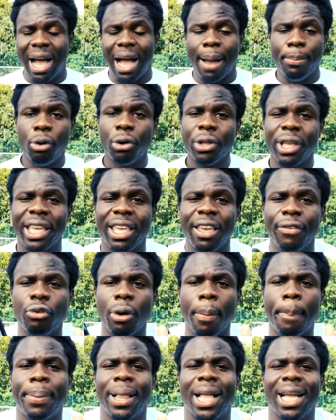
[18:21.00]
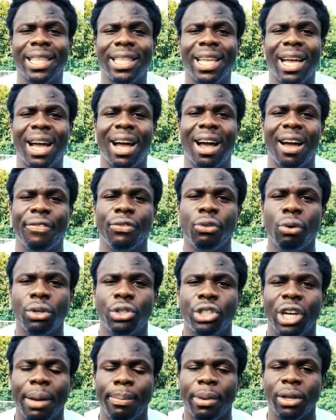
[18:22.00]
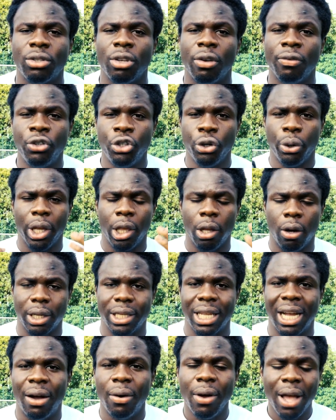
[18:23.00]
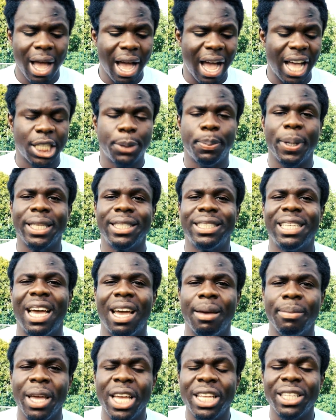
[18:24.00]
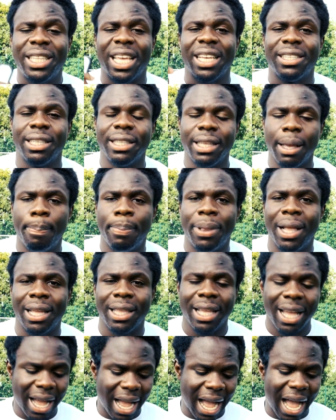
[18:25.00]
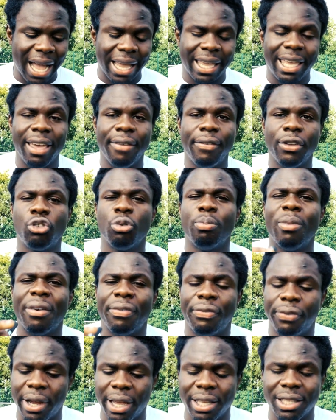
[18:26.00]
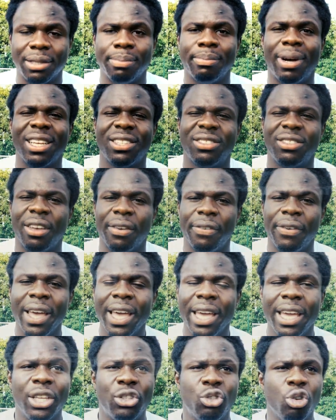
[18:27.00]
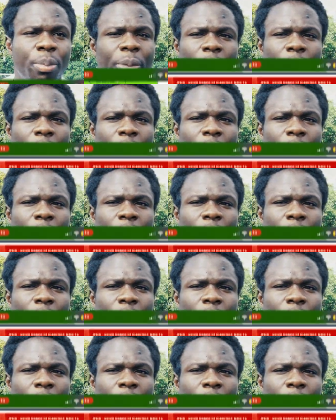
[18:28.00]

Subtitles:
I'm not going to give you a plan that I have not tried myself. During lockdown, I spent time testing the plan. I gave it to my friends myself. It took me